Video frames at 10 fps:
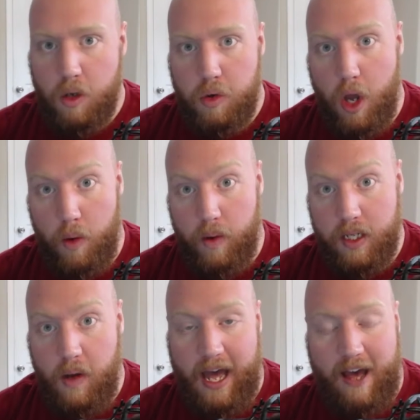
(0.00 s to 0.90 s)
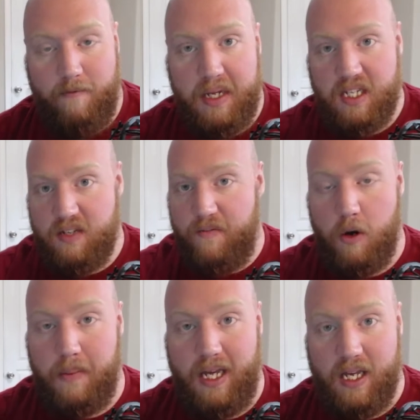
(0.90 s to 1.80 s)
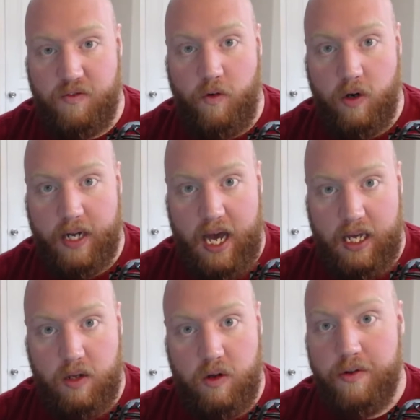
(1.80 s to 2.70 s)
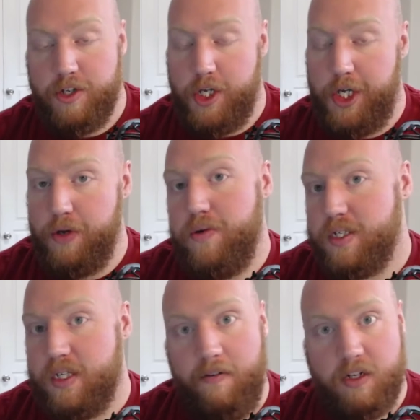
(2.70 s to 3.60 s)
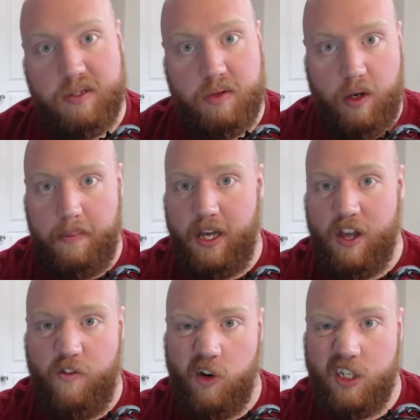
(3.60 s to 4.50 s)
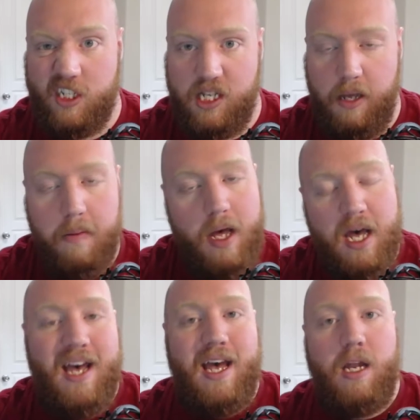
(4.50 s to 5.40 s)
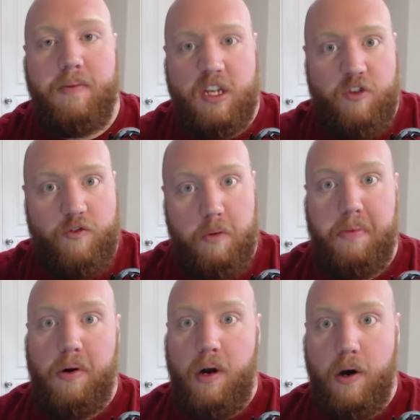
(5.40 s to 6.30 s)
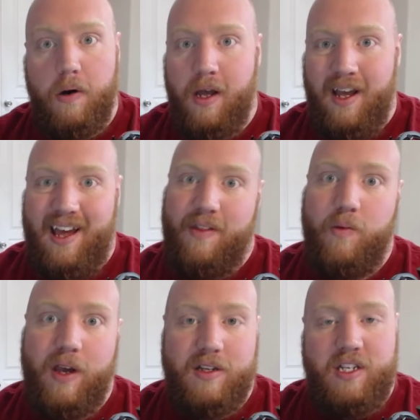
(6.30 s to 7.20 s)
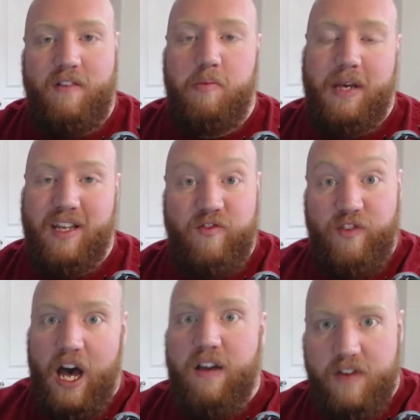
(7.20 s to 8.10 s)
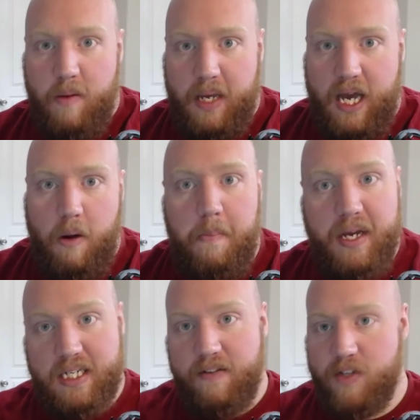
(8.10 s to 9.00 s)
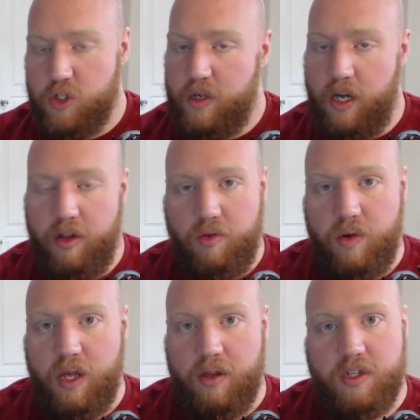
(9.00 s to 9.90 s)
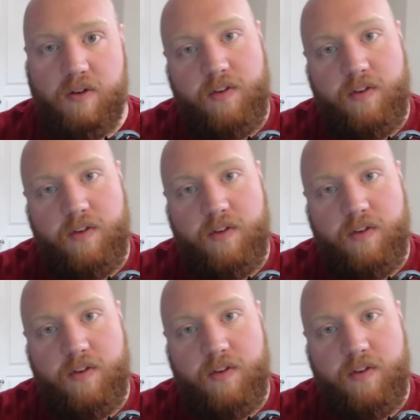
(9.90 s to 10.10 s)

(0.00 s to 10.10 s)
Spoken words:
Know what you have, because if you're a PS4 guy, you know there's a huge difference between a PS4 Slim and a PS4 Pro. And then we also have the PS5 coming out. Big difference between all three of those.